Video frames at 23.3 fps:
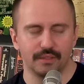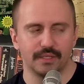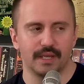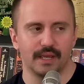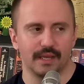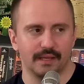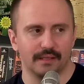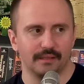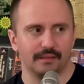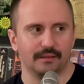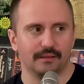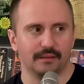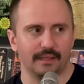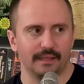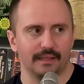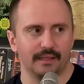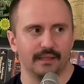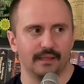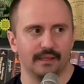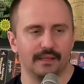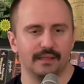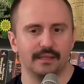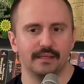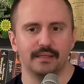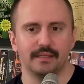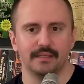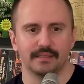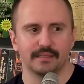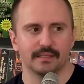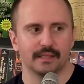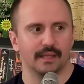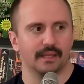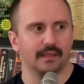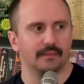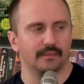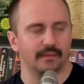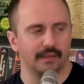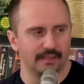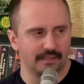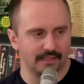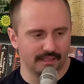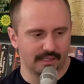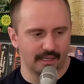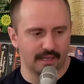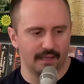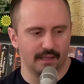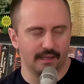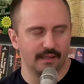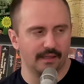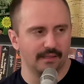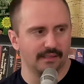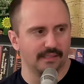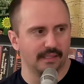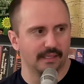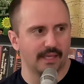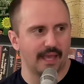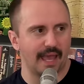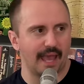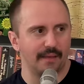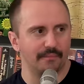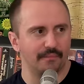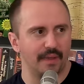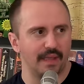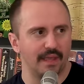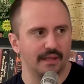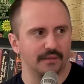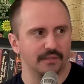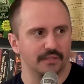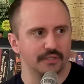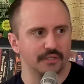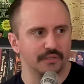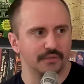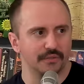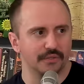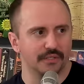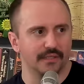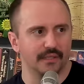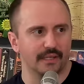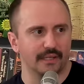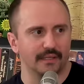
dude. Yeah, like it's a Kathmandu's